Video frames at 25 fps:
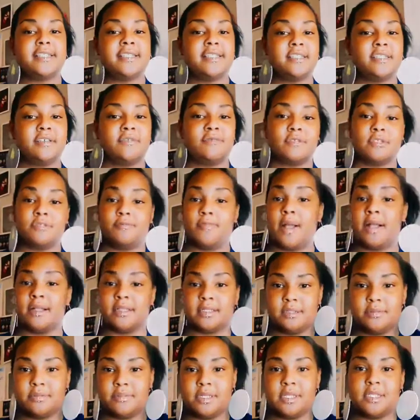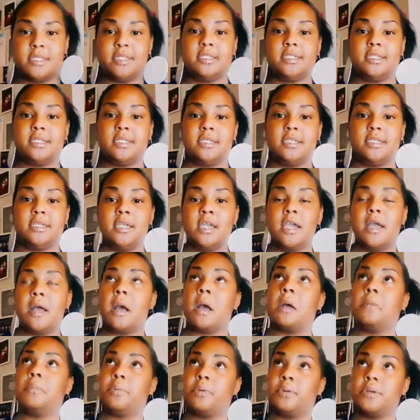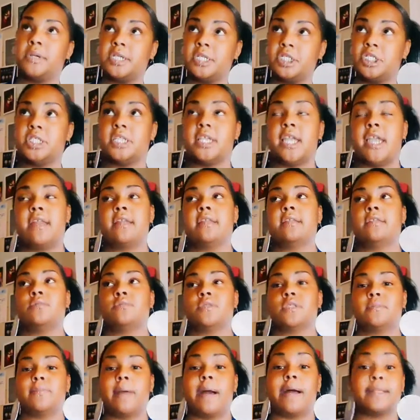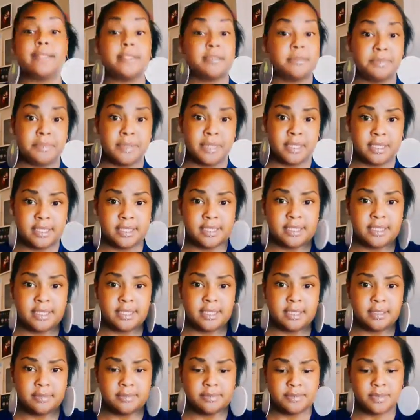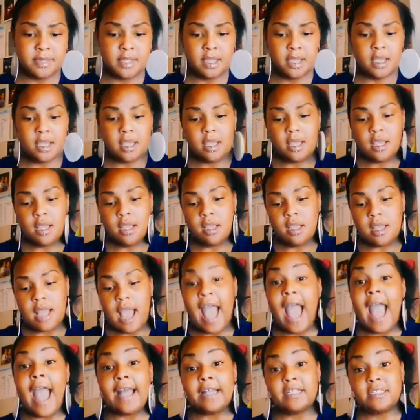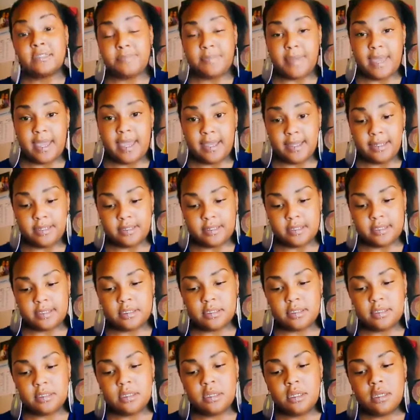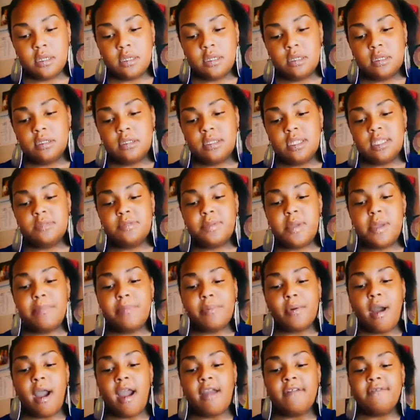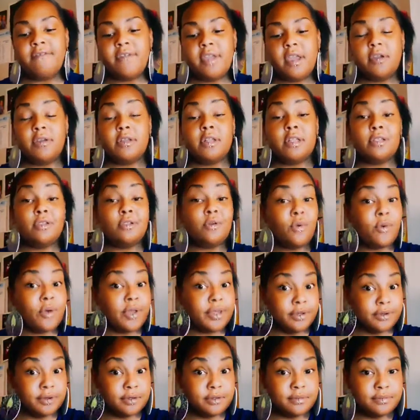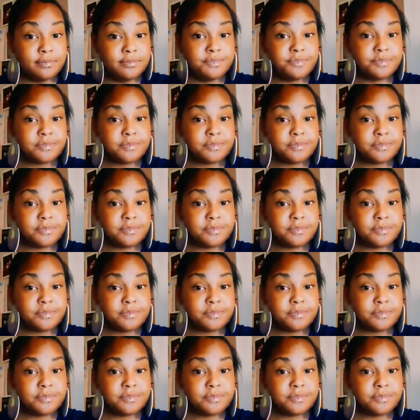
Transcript: sense of responsibility, appreciating the responsibility aspect. These people are very loyal,